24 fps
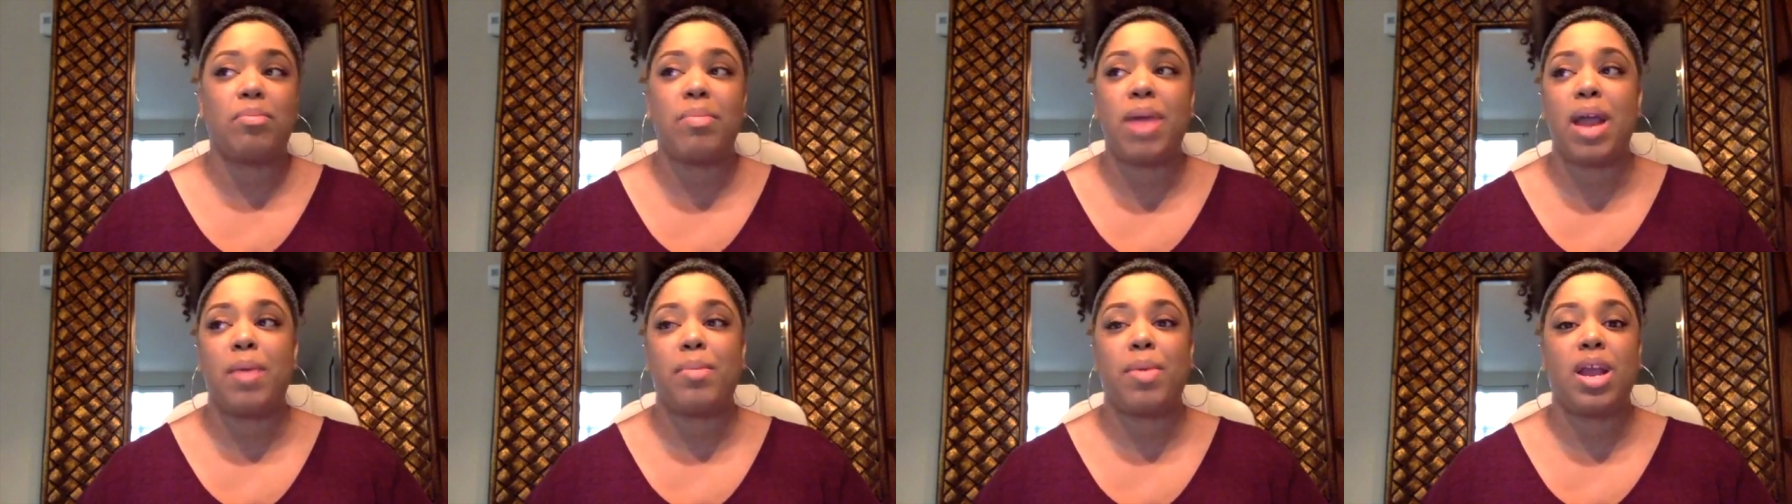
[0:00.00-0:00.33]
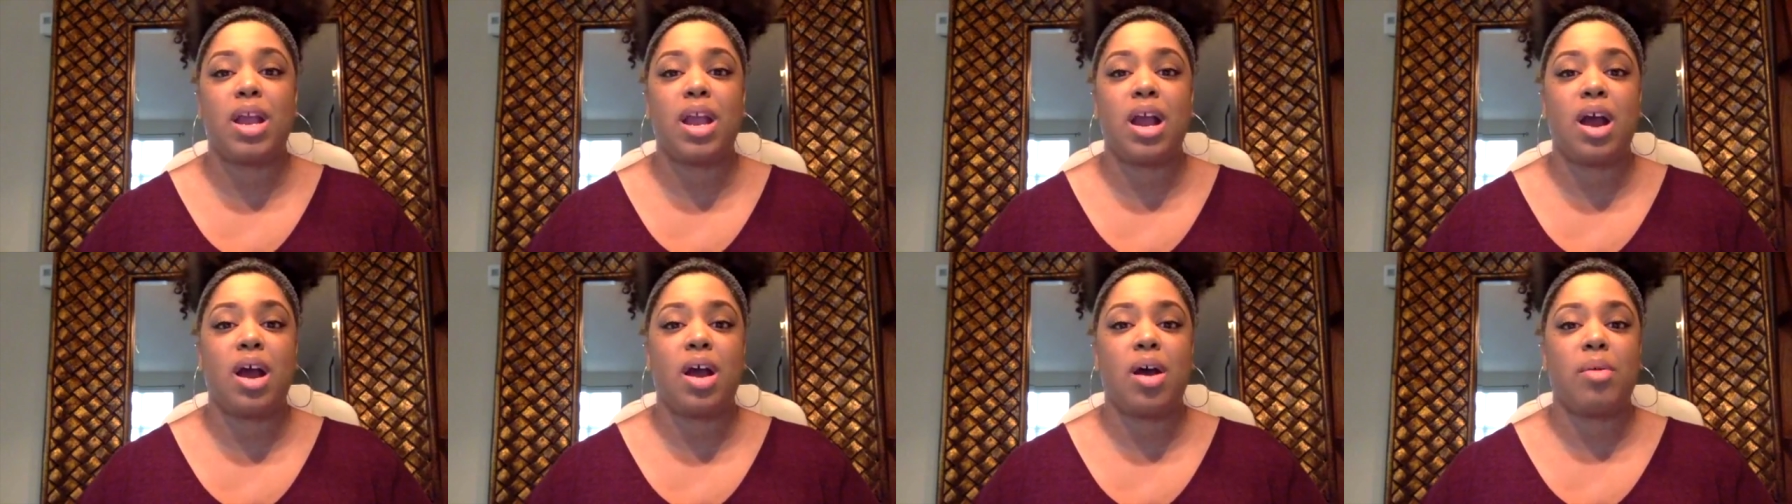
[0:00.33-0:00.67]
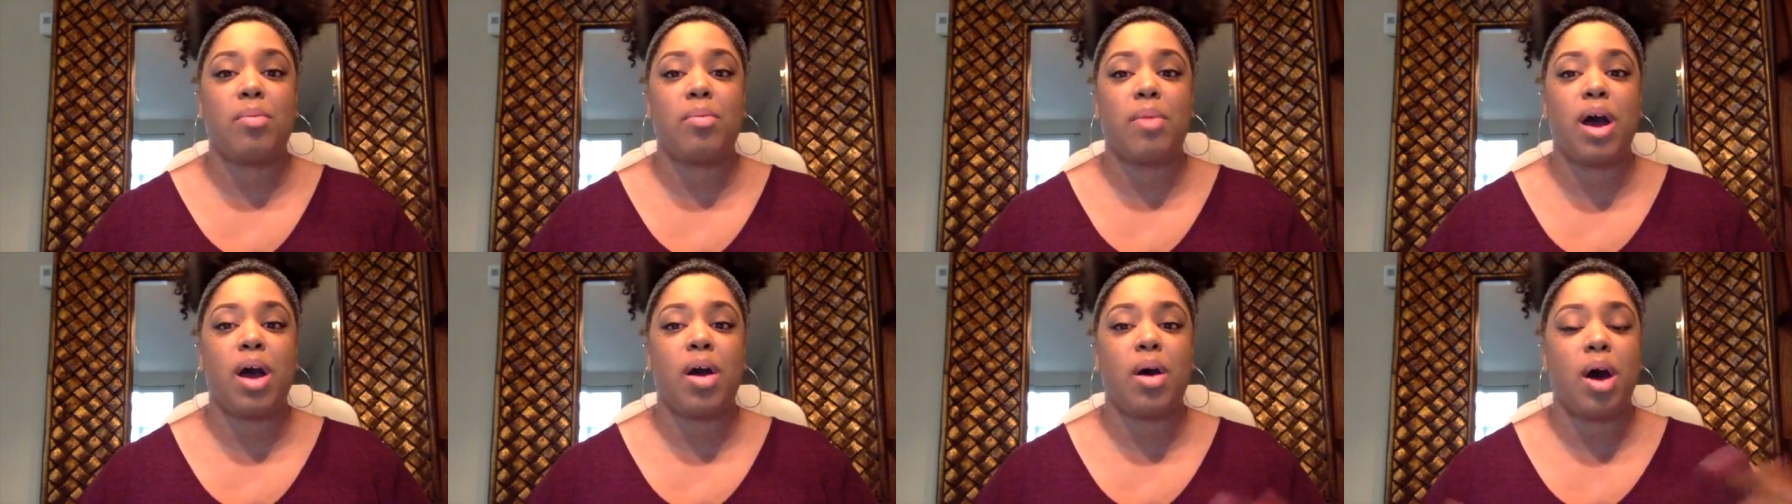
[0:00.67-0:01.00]
maybe
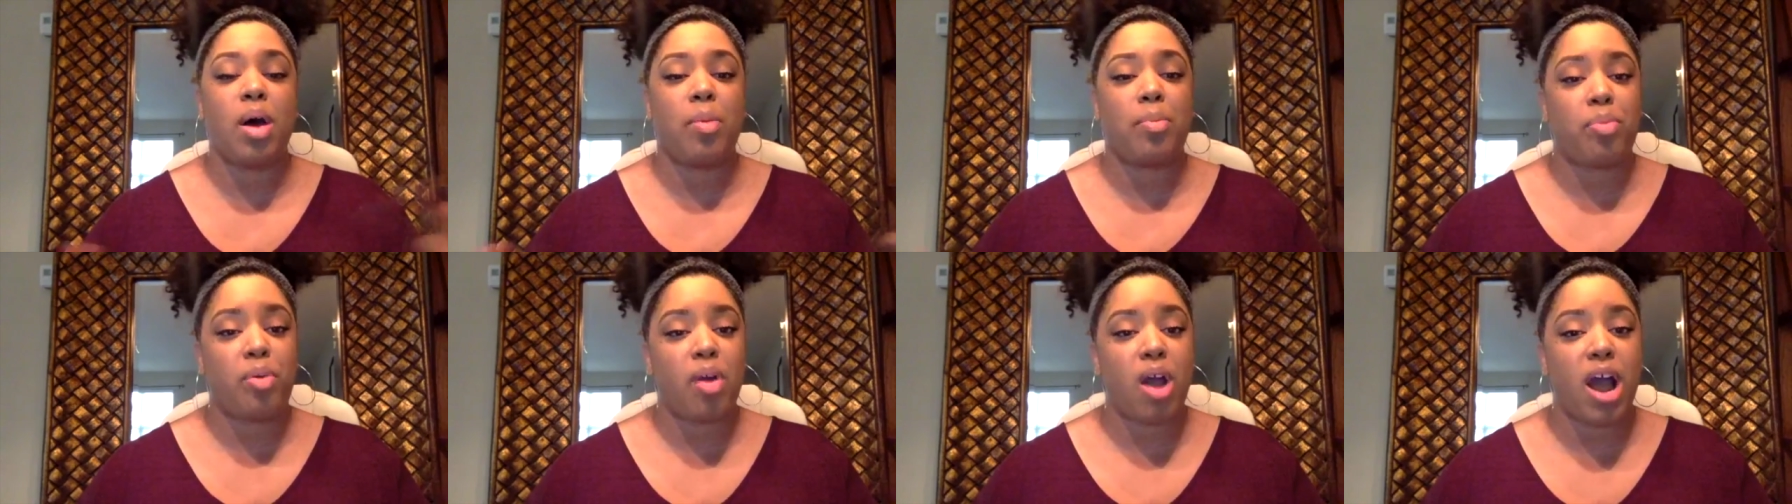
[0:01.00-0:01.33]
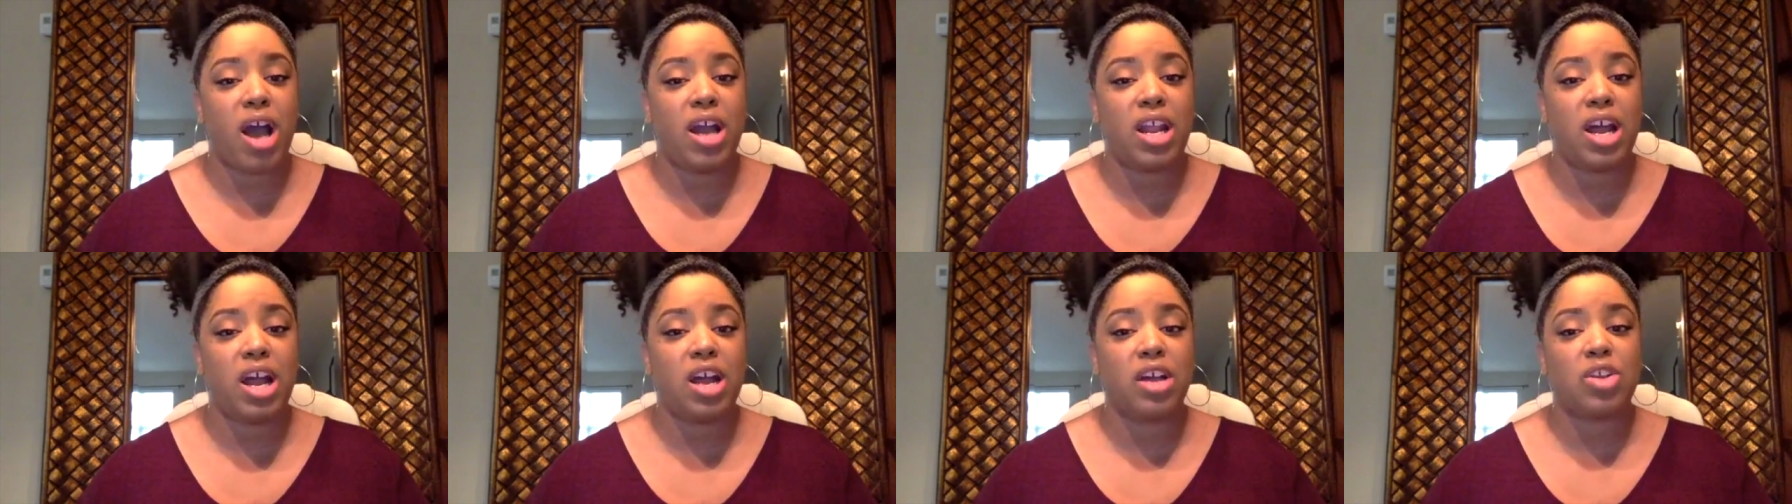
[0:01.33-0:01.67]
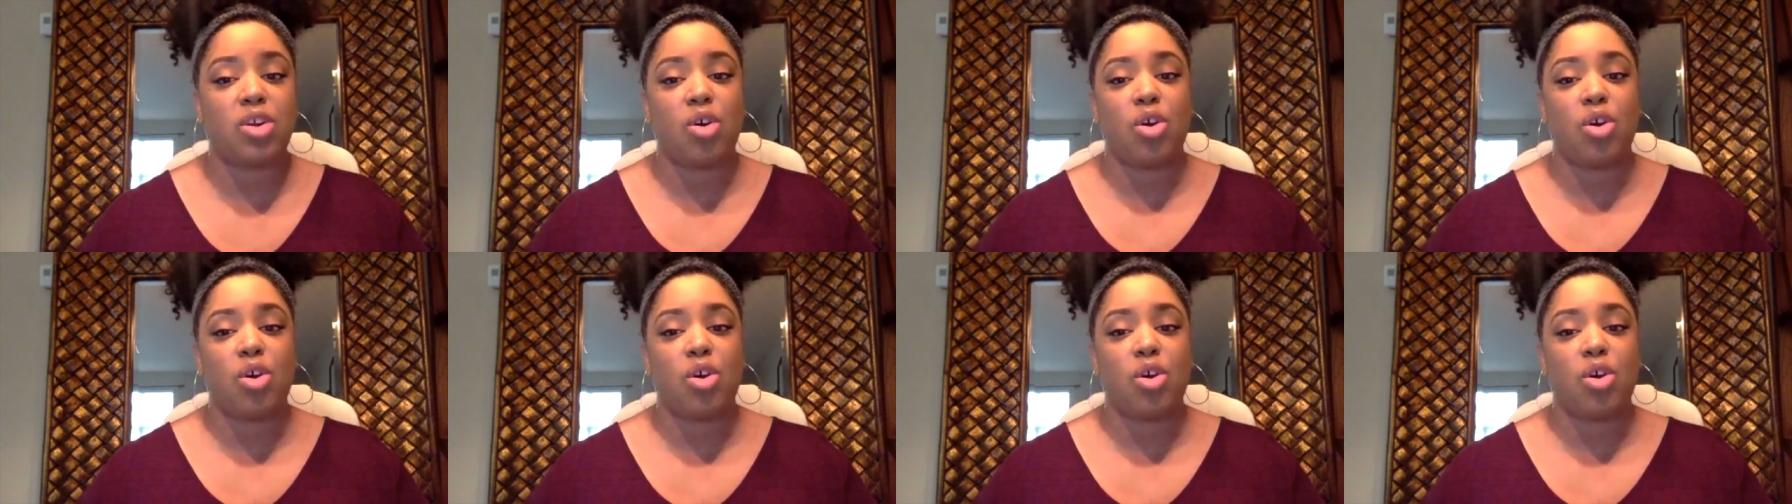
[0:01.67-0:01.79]
a product,